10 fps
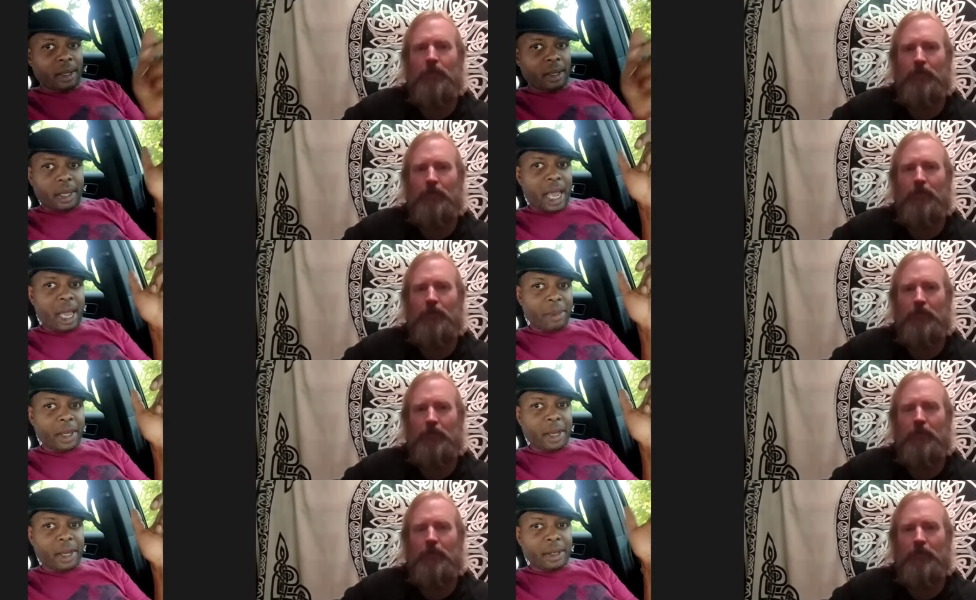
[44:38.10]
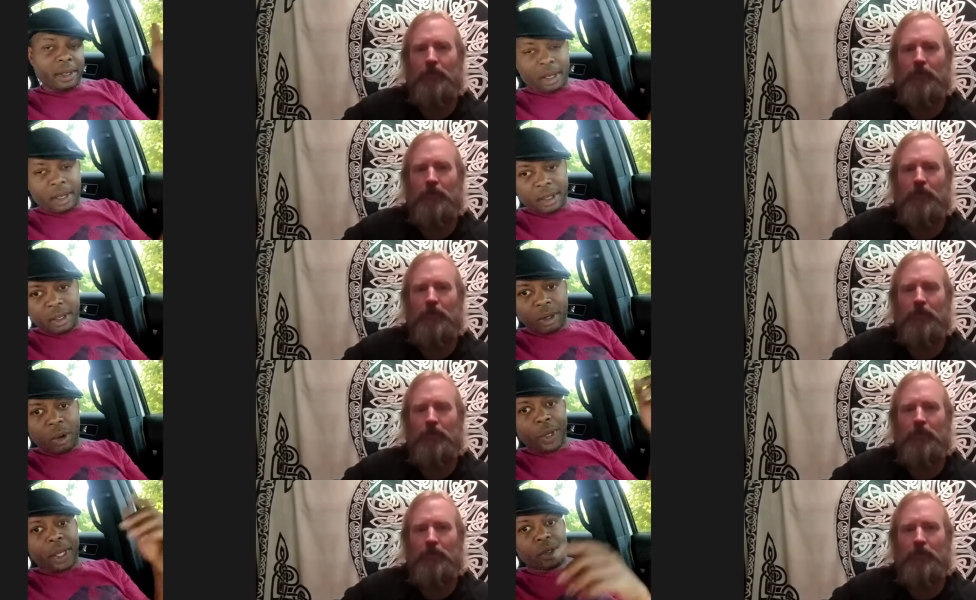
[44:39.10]
Speaker 1: Add me on, and you
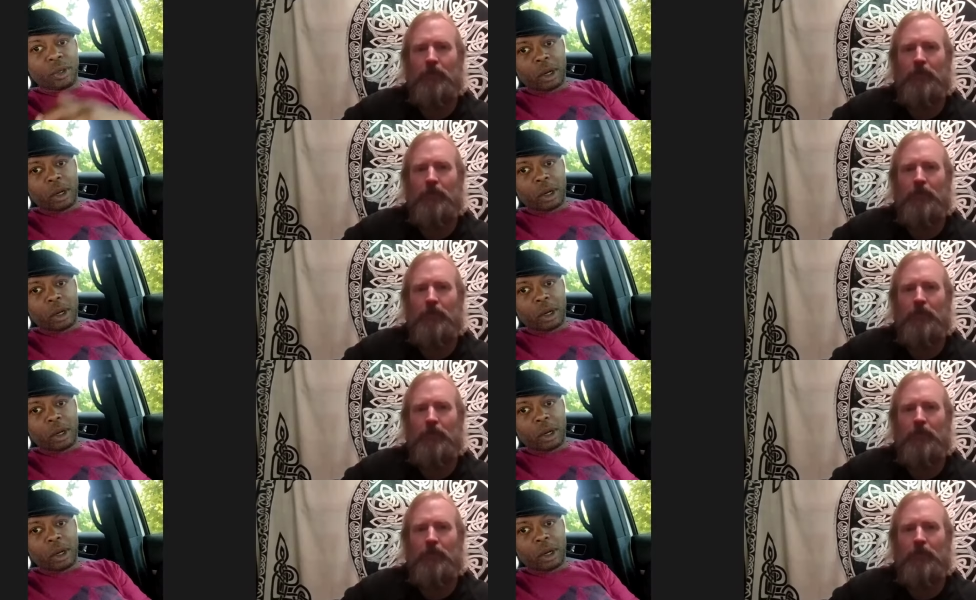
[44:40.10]
know we can talk